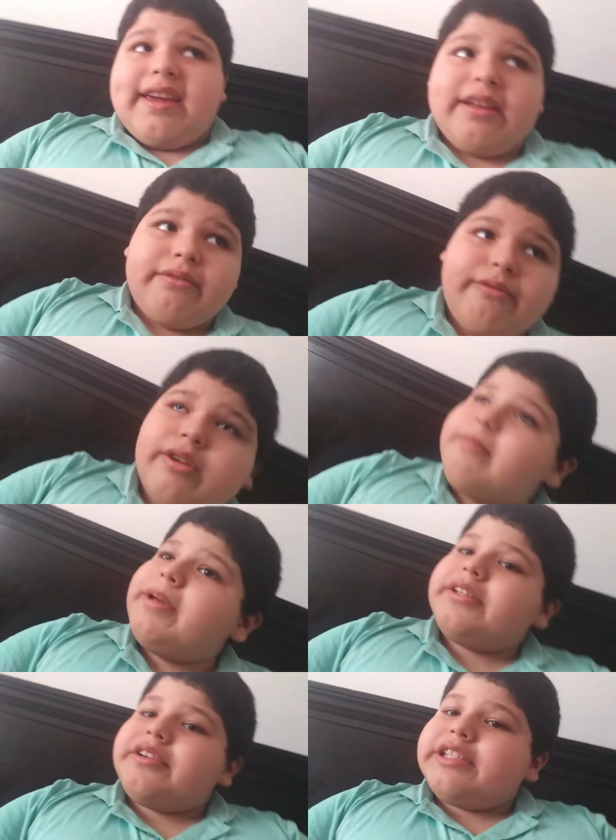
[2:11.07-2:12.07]
And what I'm
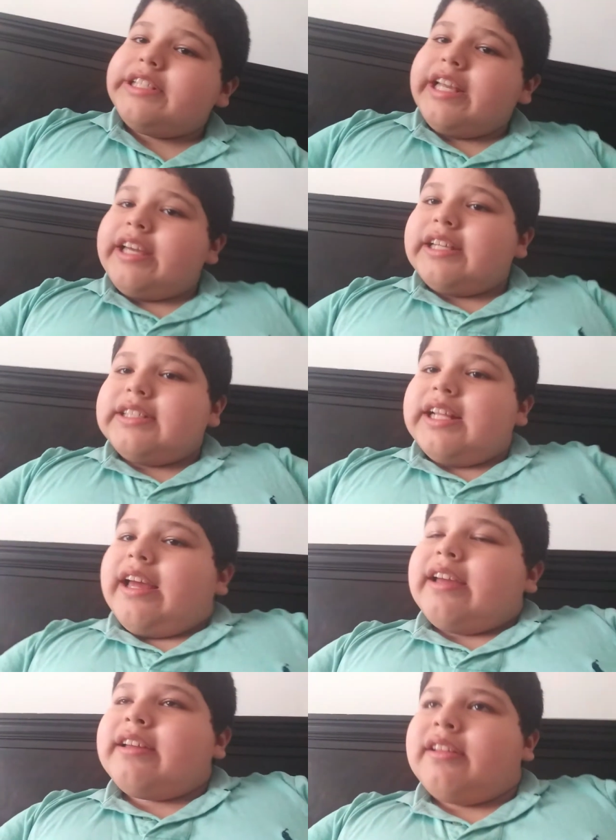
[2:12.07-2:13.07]
basically saying is
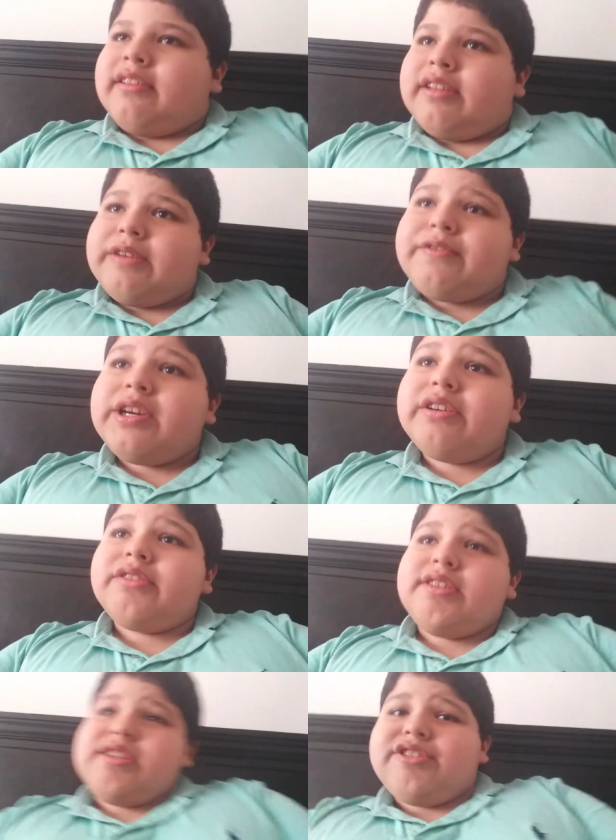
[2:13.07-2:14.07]
that if you go
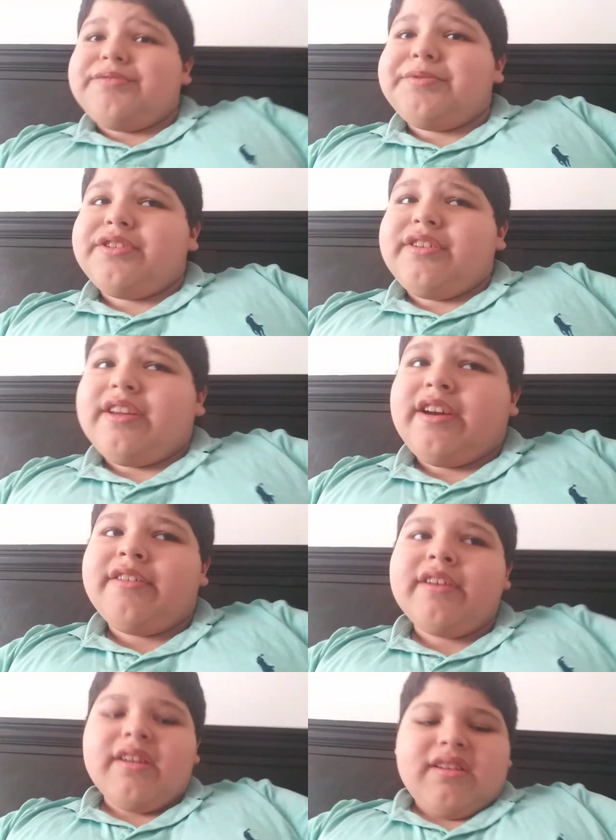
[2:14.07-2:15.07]
to YouTube
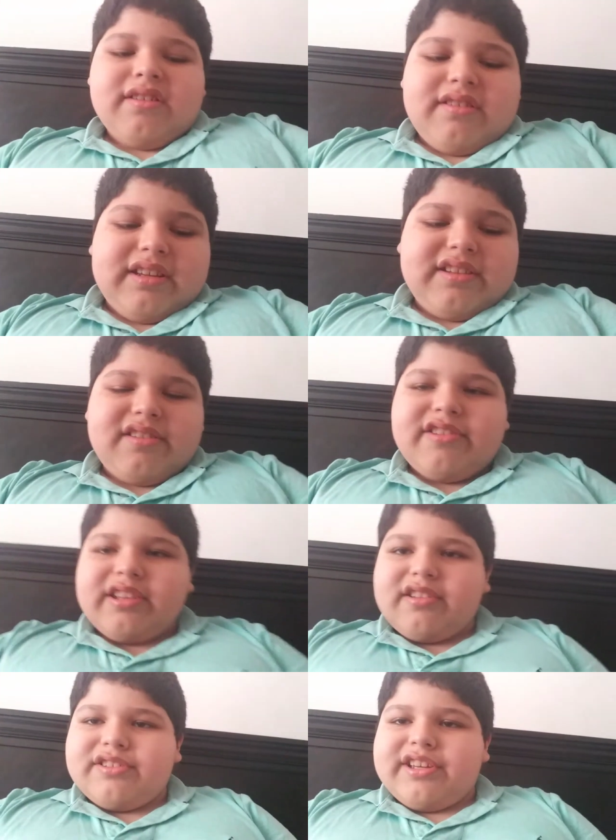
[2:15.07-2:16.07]
Studio and then
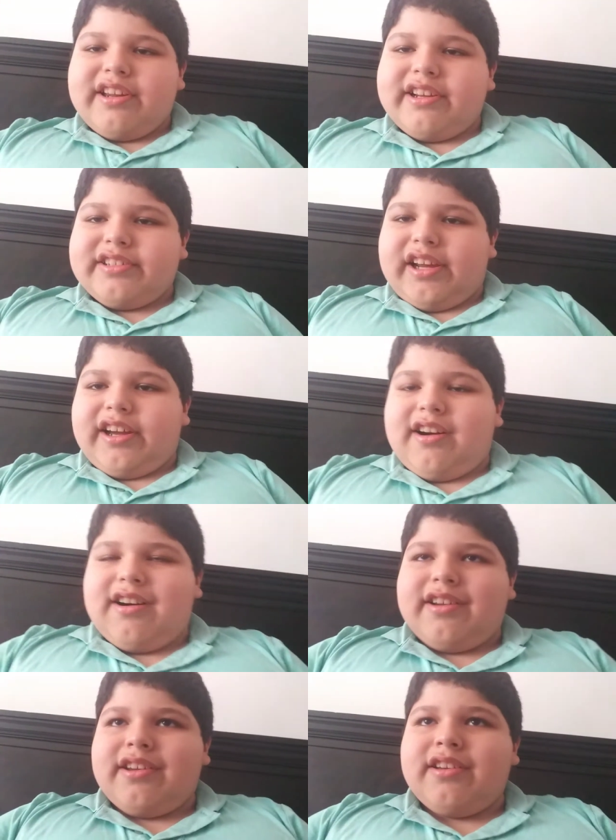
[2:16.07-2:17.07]
click the settings
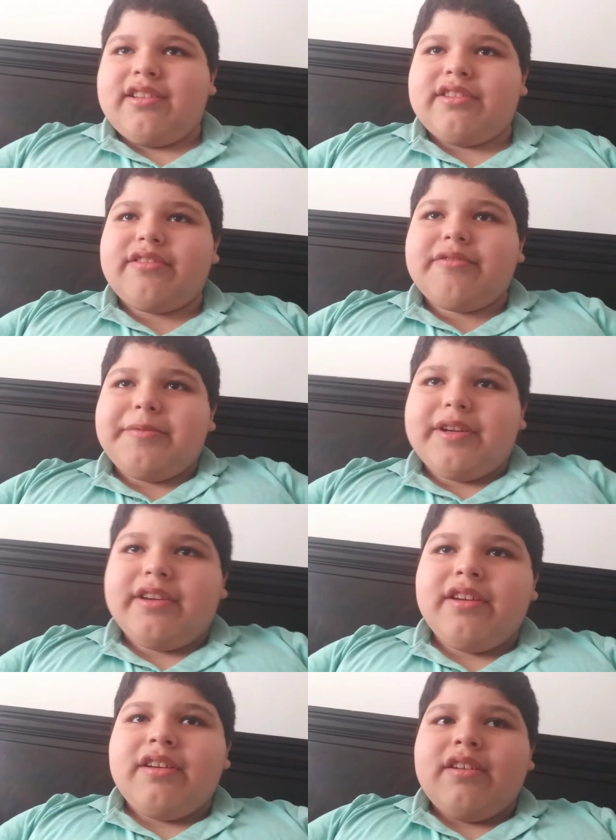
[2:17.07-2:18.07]
icon, there will
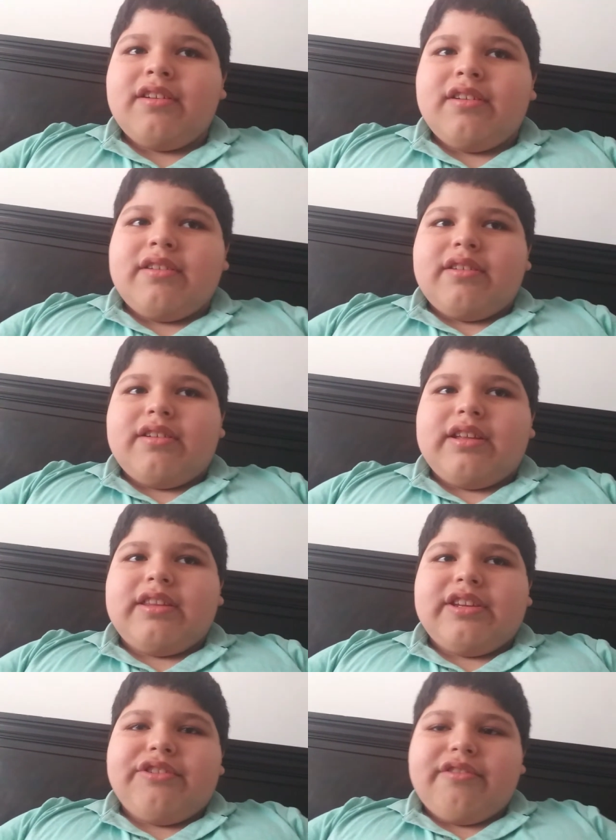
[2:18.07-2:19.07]
be,
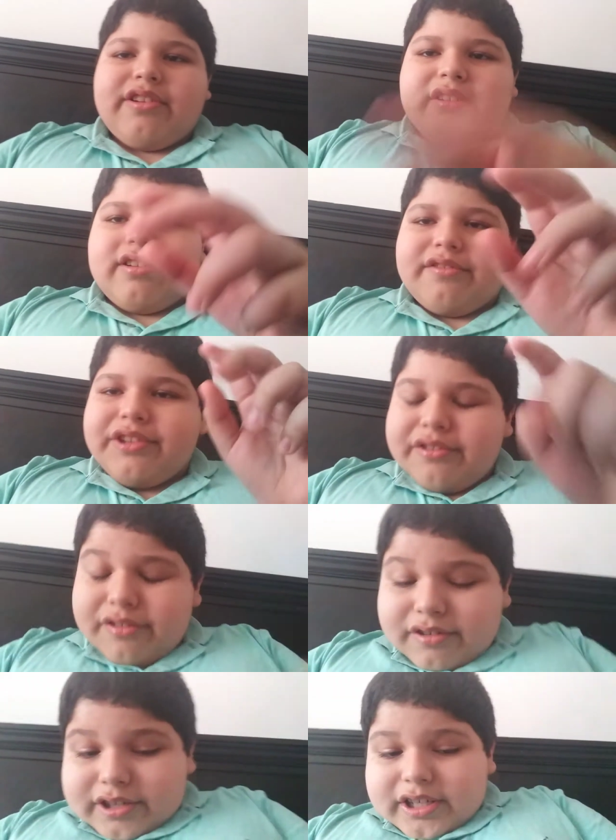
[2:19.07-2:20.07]
and then you you
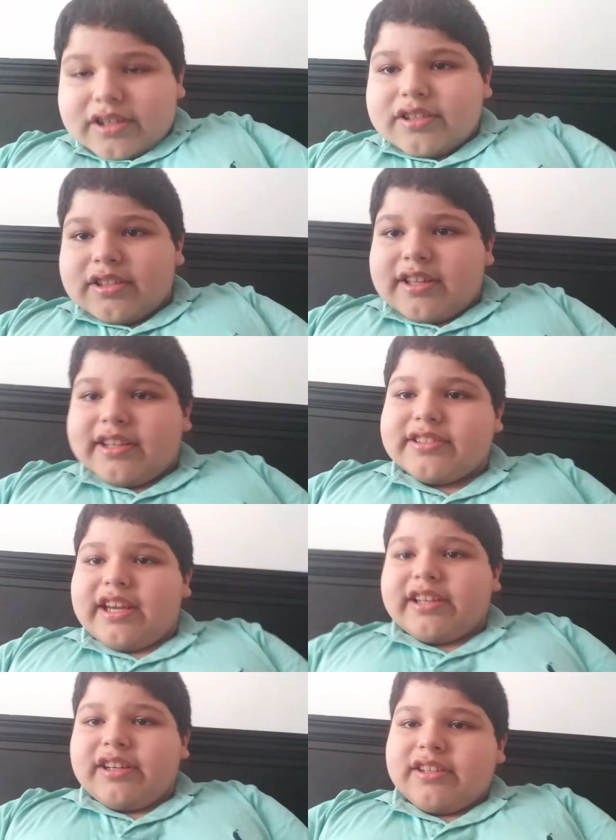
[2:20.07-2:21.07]
you click the settings
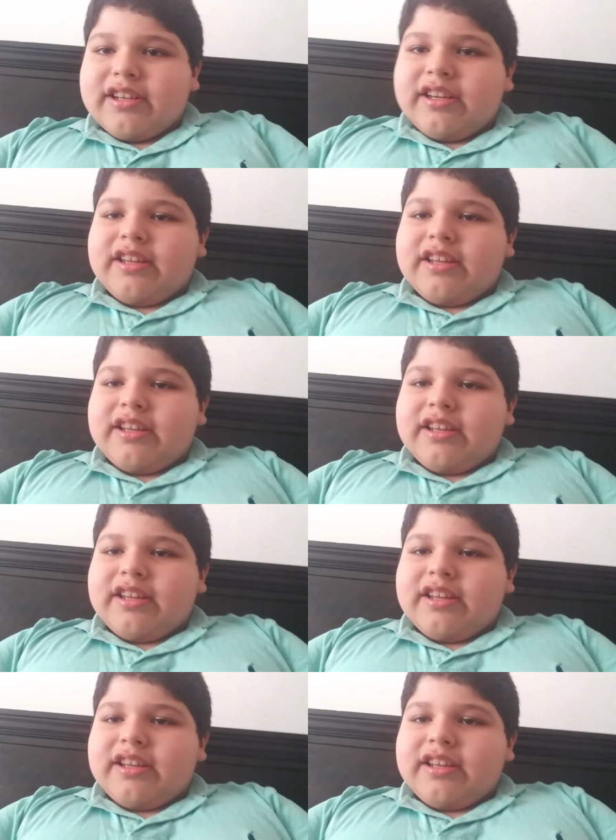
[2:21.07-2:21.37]
icon,